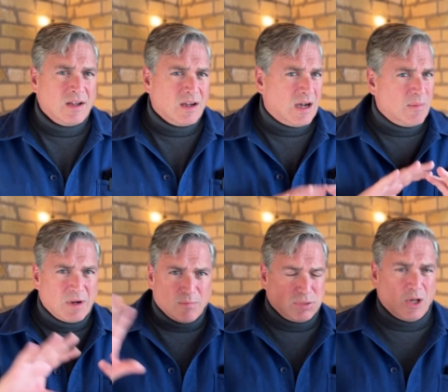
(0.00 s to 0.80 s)
I'm going
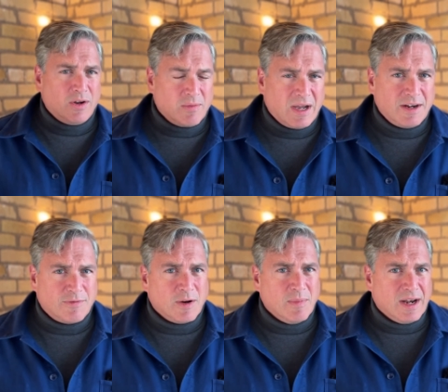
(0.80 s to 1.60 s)
to blow your mind
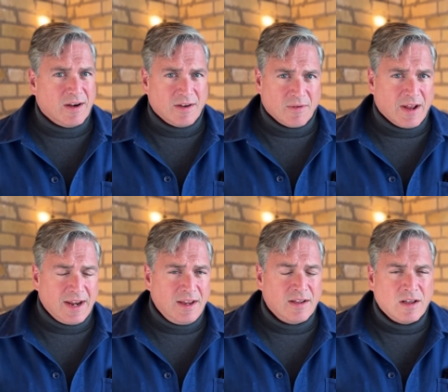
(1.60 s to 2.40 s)
for a minute. Are you
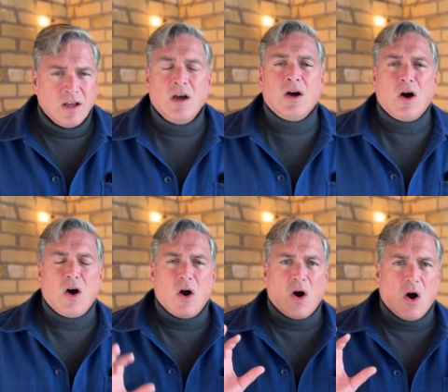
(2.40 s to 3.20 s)
ready?
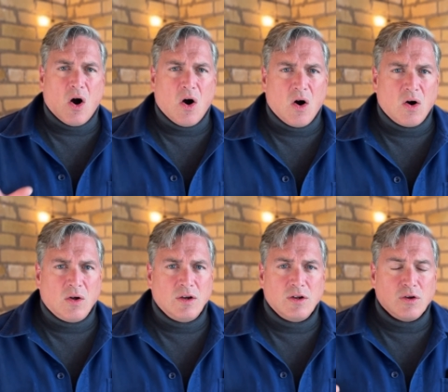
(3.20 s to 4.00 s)

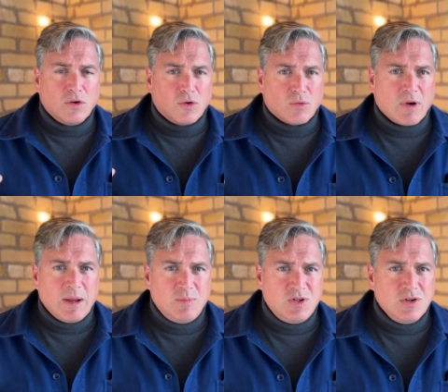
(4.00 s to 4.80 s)
All
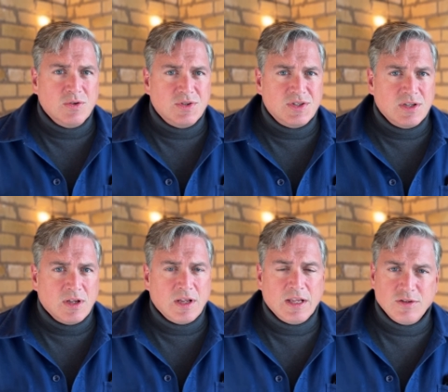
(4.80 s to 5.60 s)
grape juice
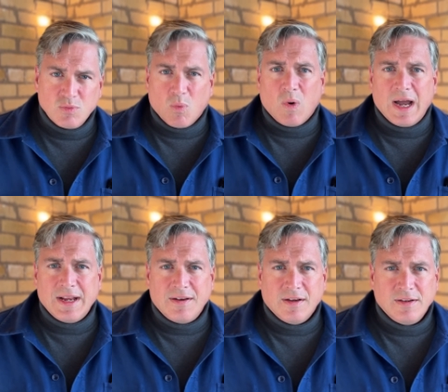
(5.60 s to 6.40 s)
is white.